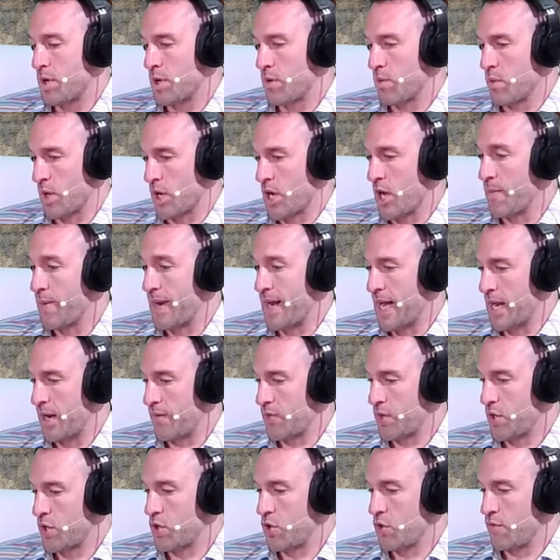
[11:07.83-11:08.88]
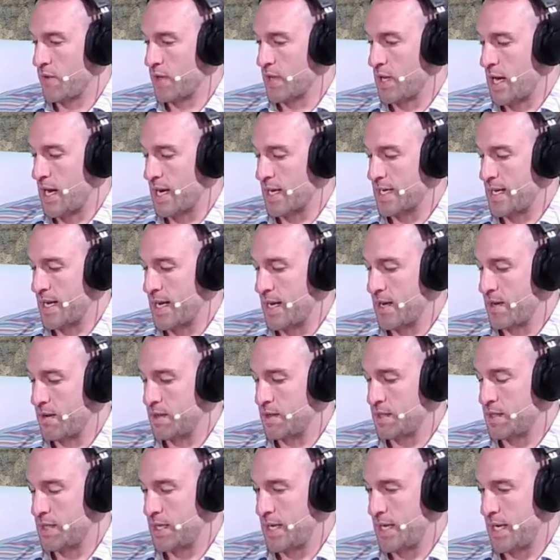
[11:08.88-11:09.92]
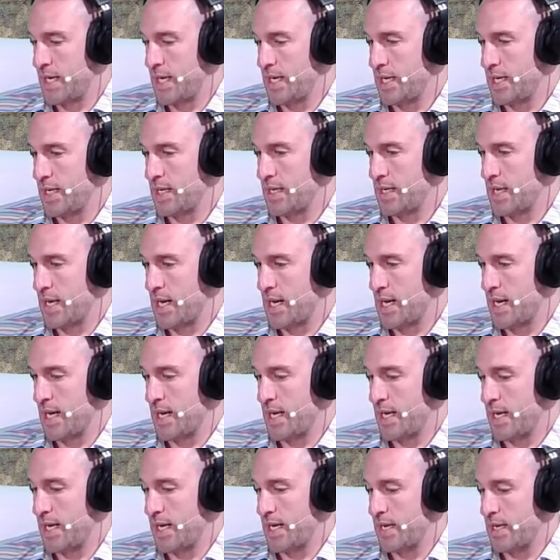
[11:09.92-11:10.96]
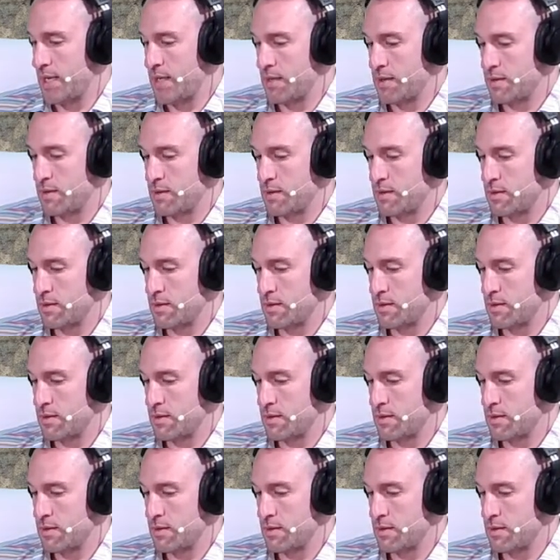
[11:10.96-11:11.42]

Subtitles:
were coming out of the COVID lockdowns, and I